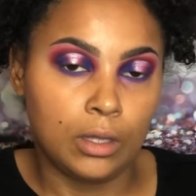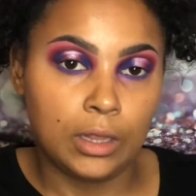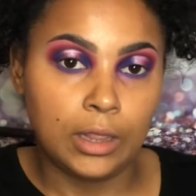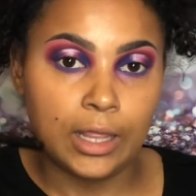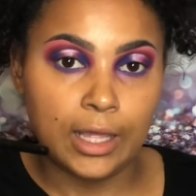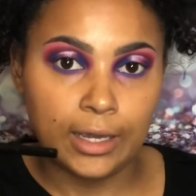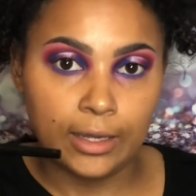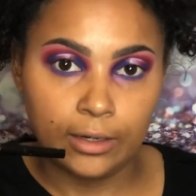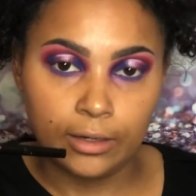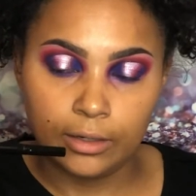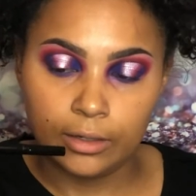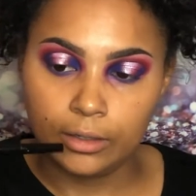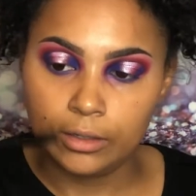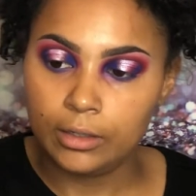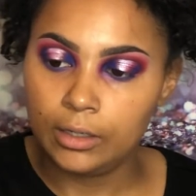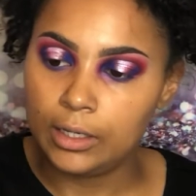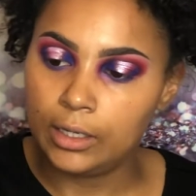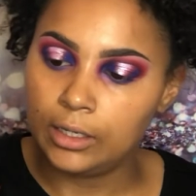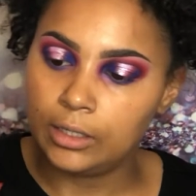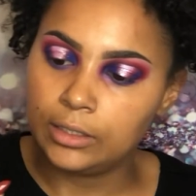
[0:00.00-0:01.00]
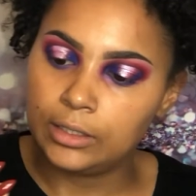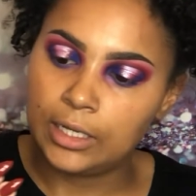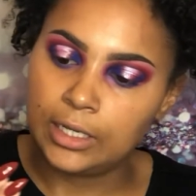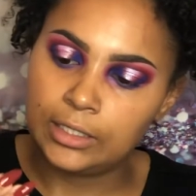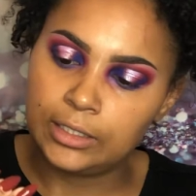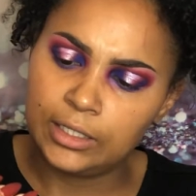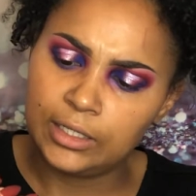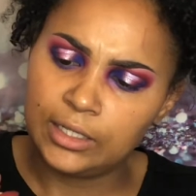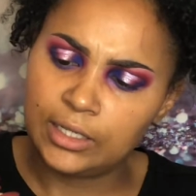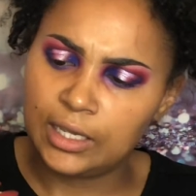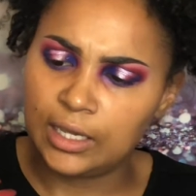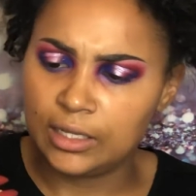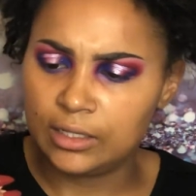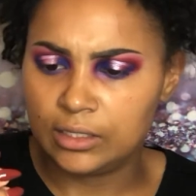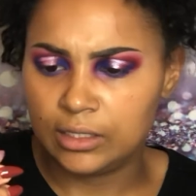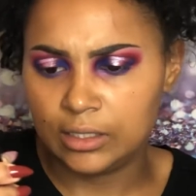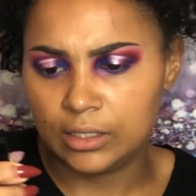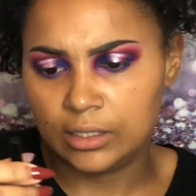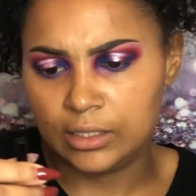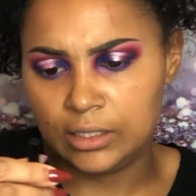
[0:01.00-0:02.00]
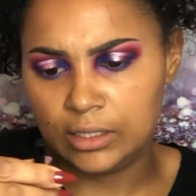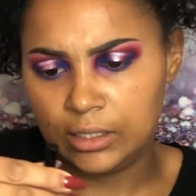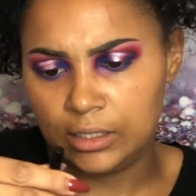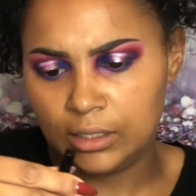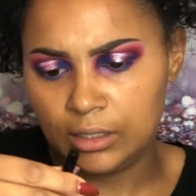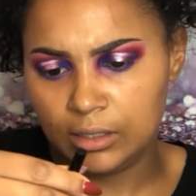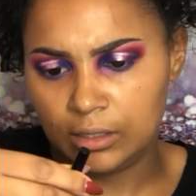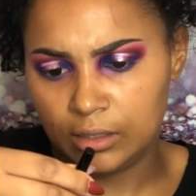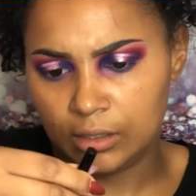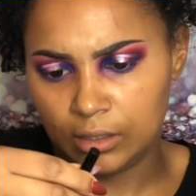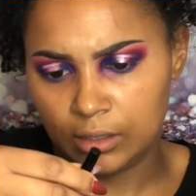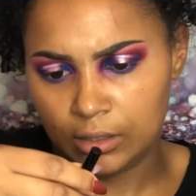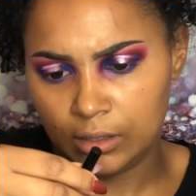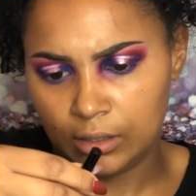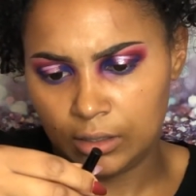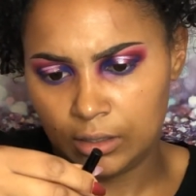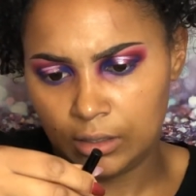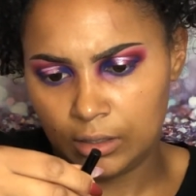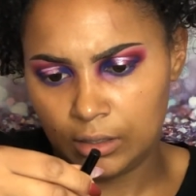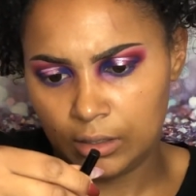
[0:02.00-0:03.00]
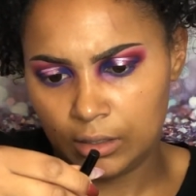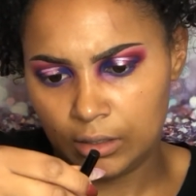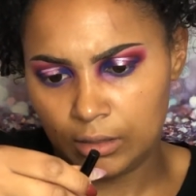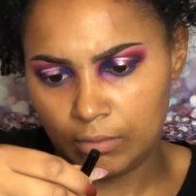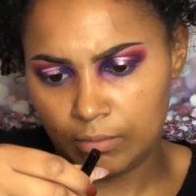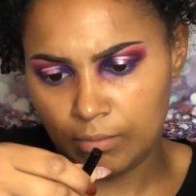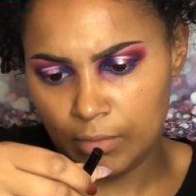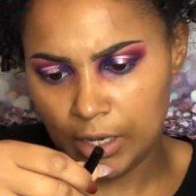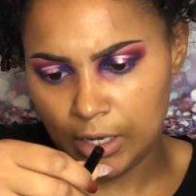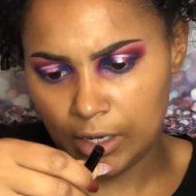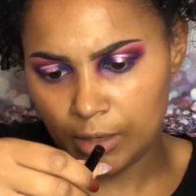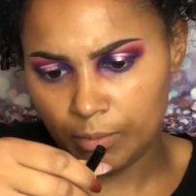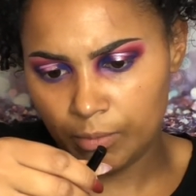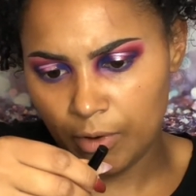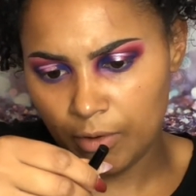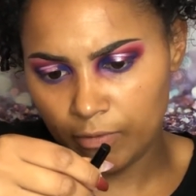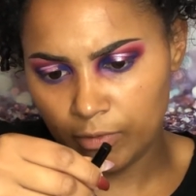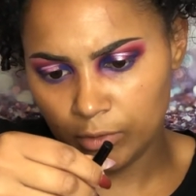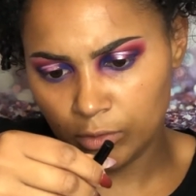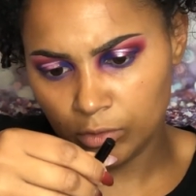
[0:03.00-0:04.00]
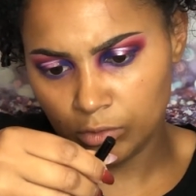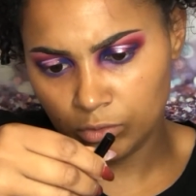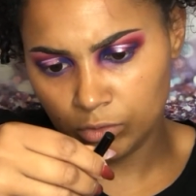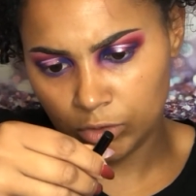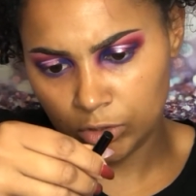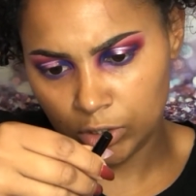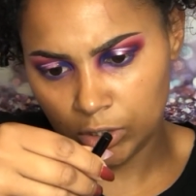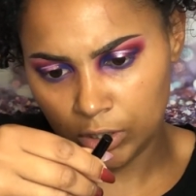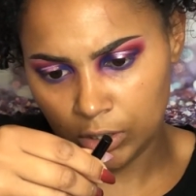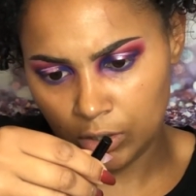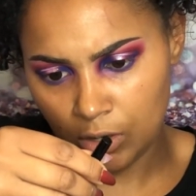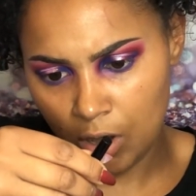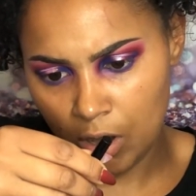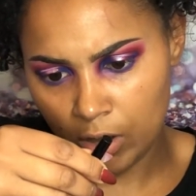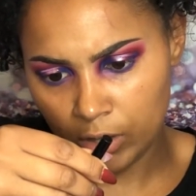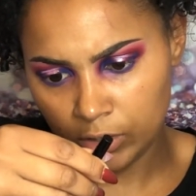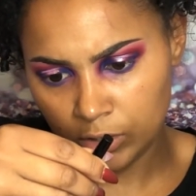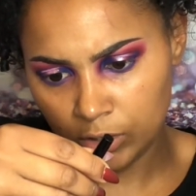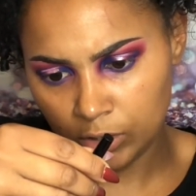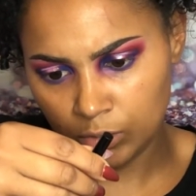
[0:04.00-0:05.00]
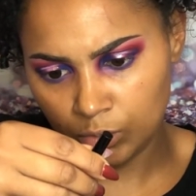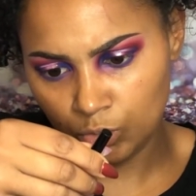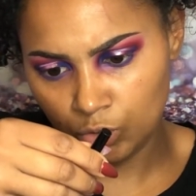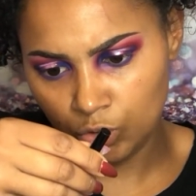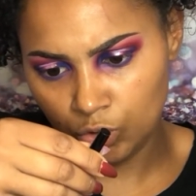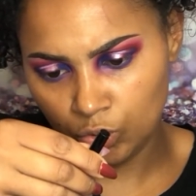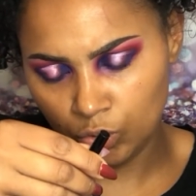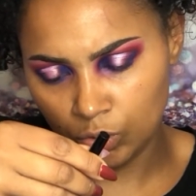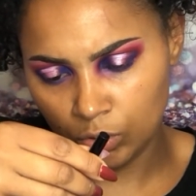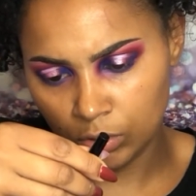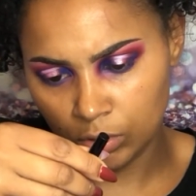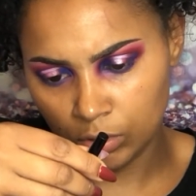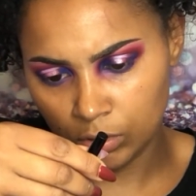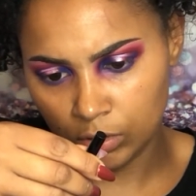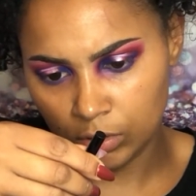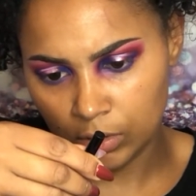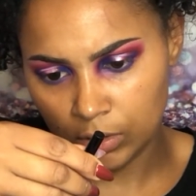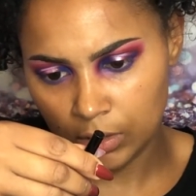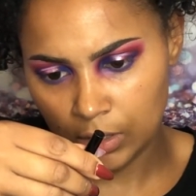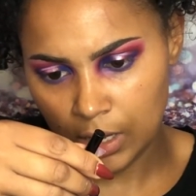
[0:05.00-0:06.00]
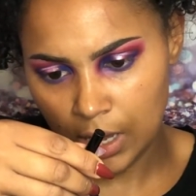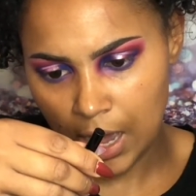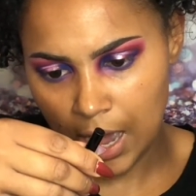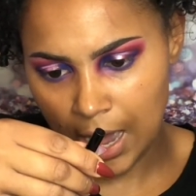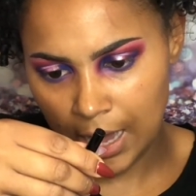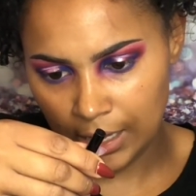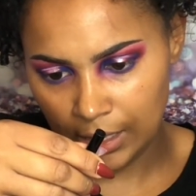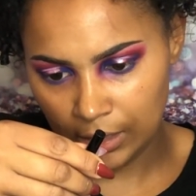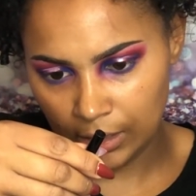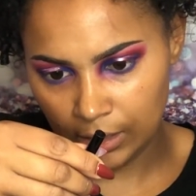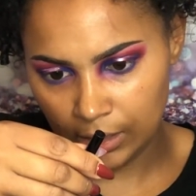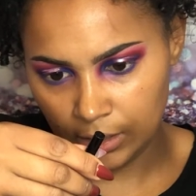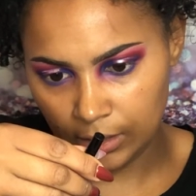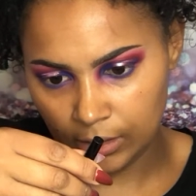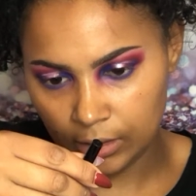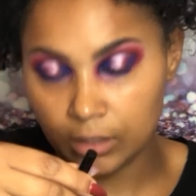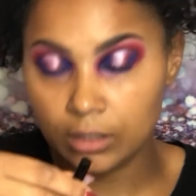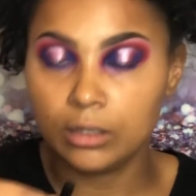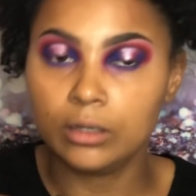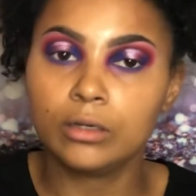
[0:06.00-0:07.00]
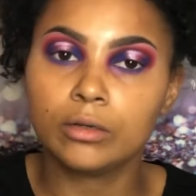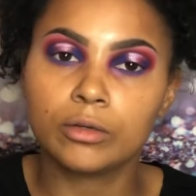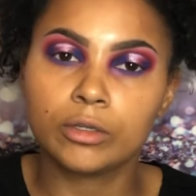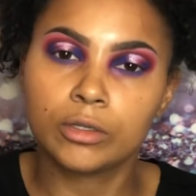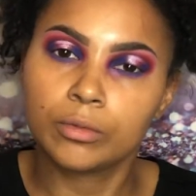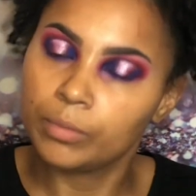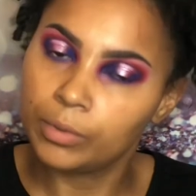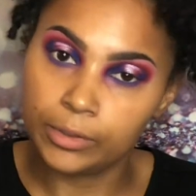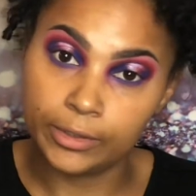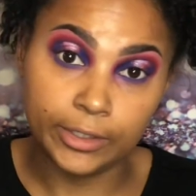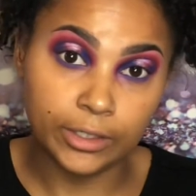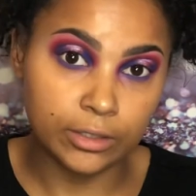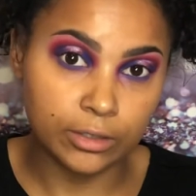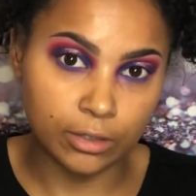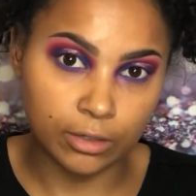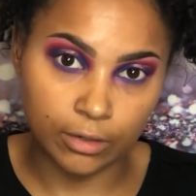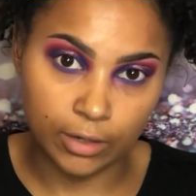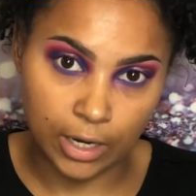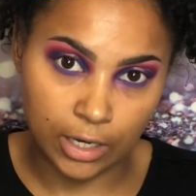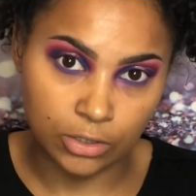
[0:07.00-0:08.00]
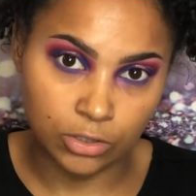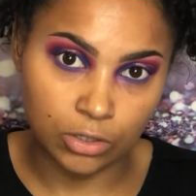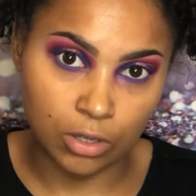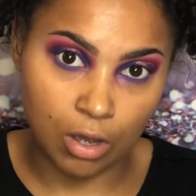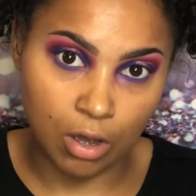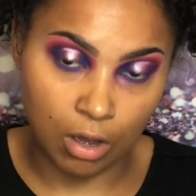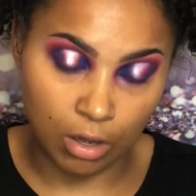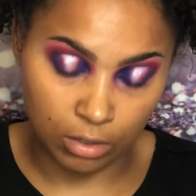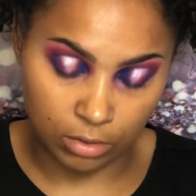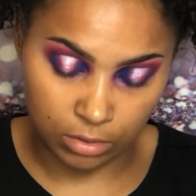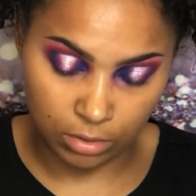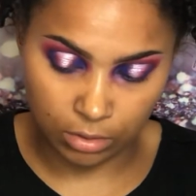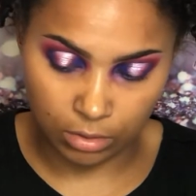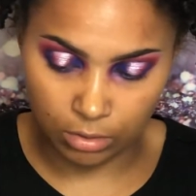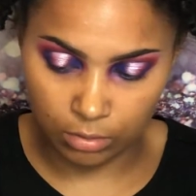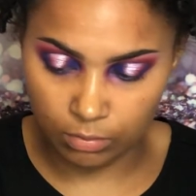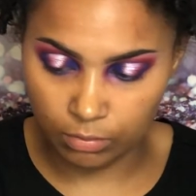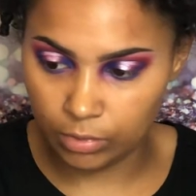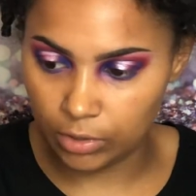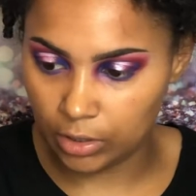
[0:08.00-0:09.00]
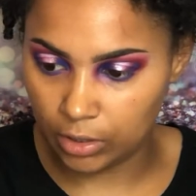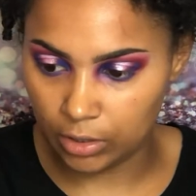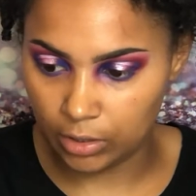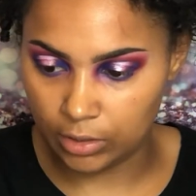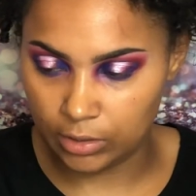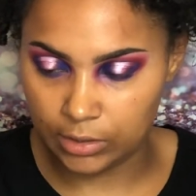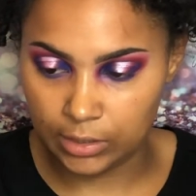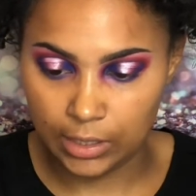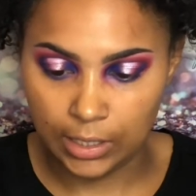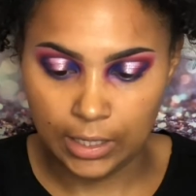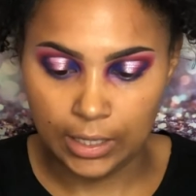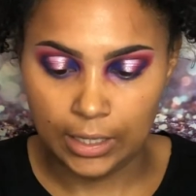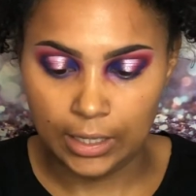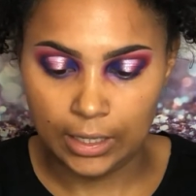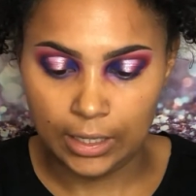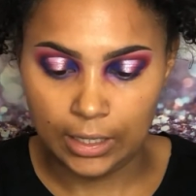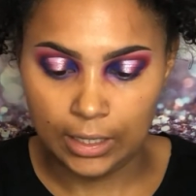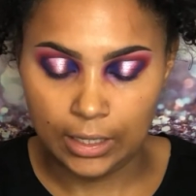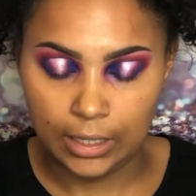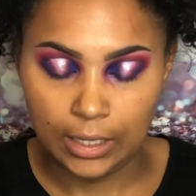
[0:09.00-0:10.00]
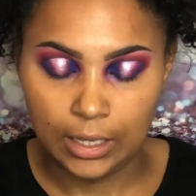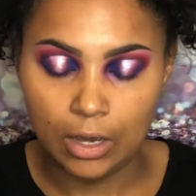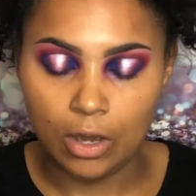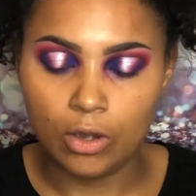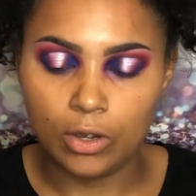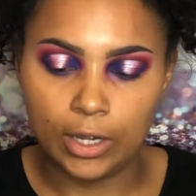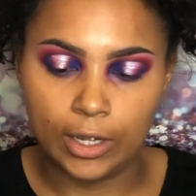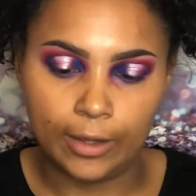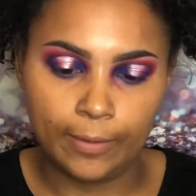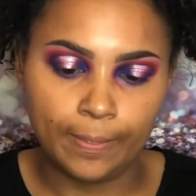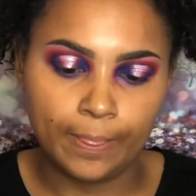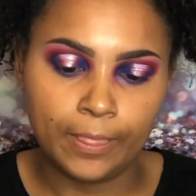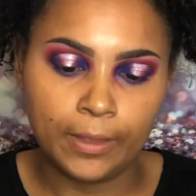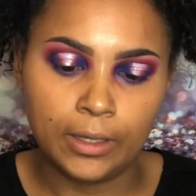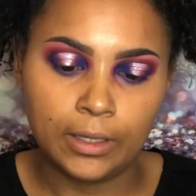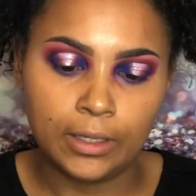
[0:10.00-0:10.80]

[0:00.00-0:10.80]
liner, and I did get the Makeup Revolution Awesome Dual Eyeliner. Please scratch awesome, because okay,